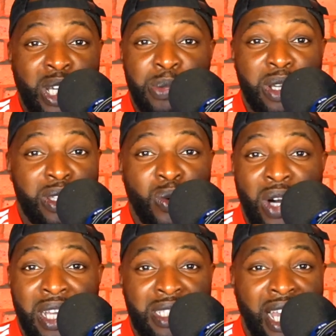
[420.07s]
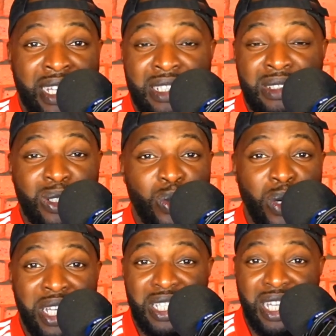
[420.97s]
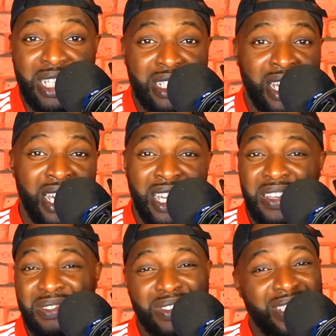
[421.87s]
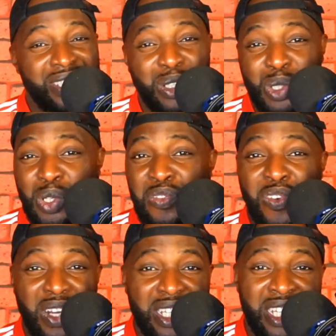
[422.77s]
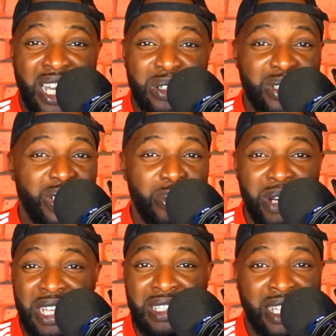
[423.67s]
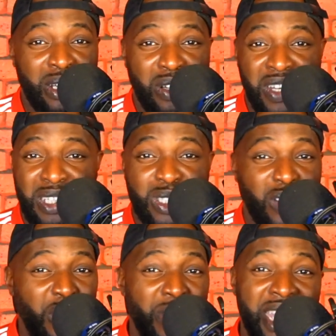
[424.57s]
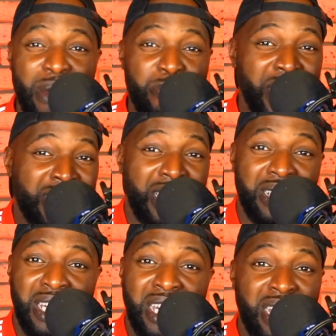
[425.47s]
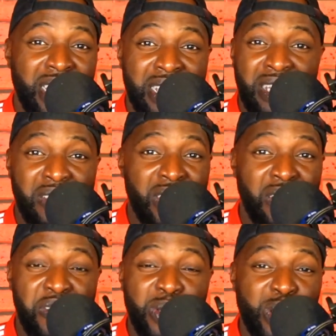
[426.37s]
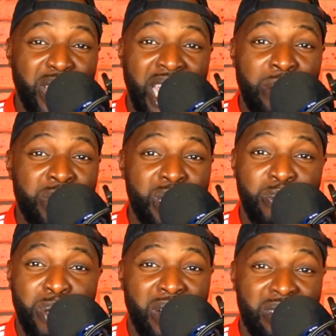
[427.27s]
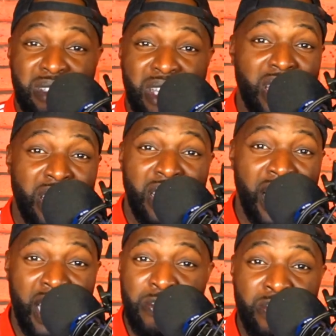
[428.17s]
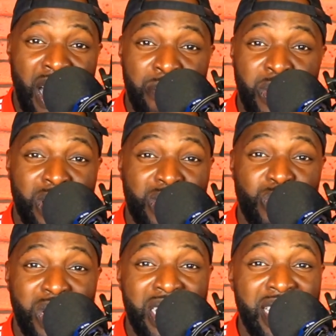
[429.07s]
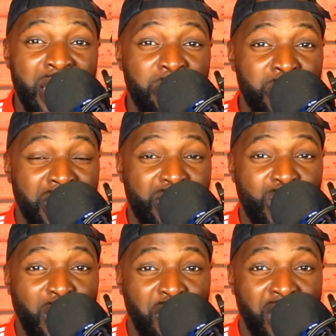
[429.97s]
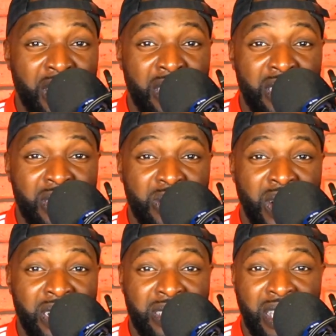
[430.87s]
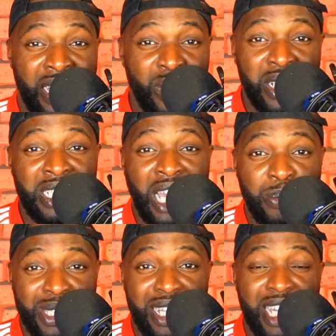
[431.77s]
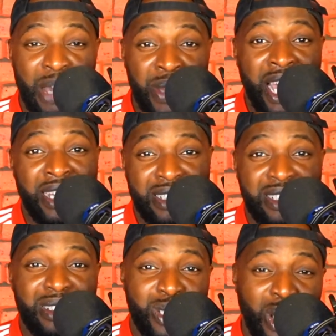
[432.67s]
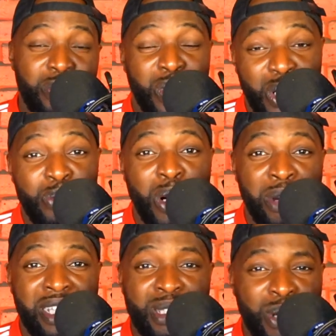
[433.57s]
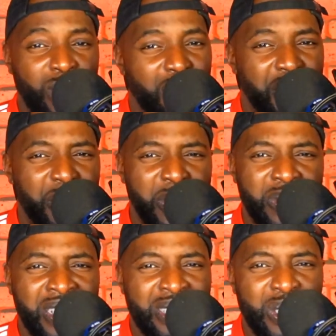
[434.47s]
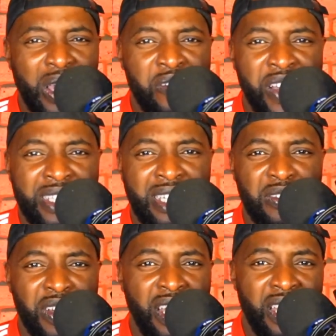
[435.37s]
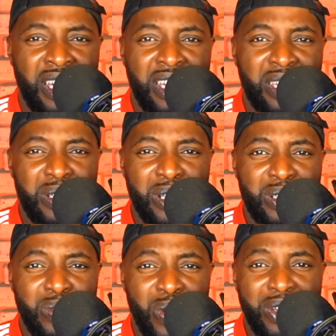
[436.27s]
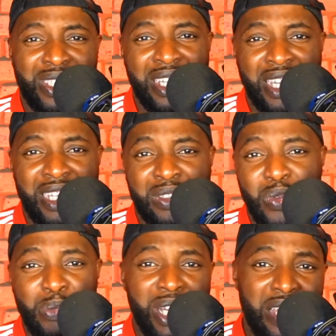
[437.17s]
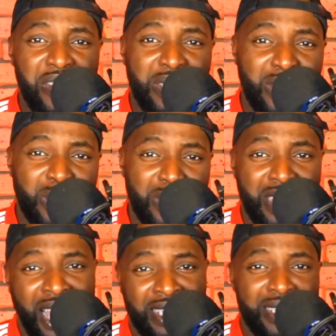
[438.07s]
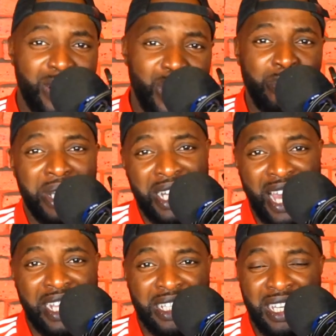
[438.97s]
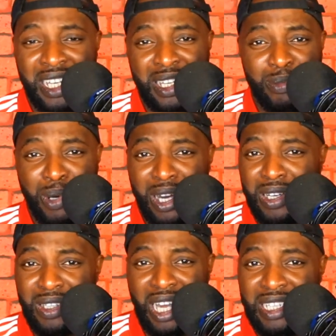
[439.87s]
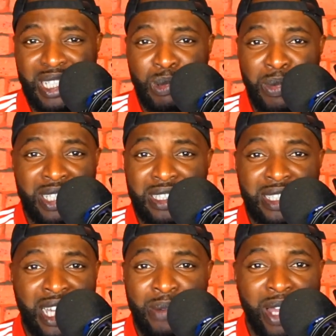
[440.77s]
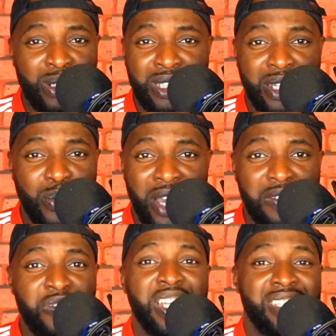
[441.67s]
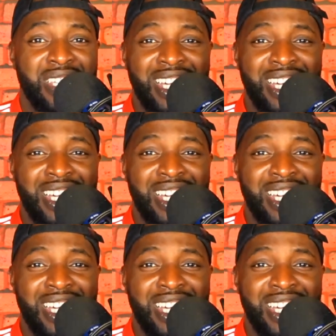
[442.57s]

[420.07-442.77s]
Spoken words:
me otherwise. I didn't know what he did. The usual falling down, dribbling, and all of that stuff. He may get better in the future games, but I'm not really impressed so far. Right, I know in the Champions League game he had some good moments, but overall it's not effective. You know, we are singing, we believe in Jesus, the Arsenal number 9, but at this moment in time, I don't think we have faith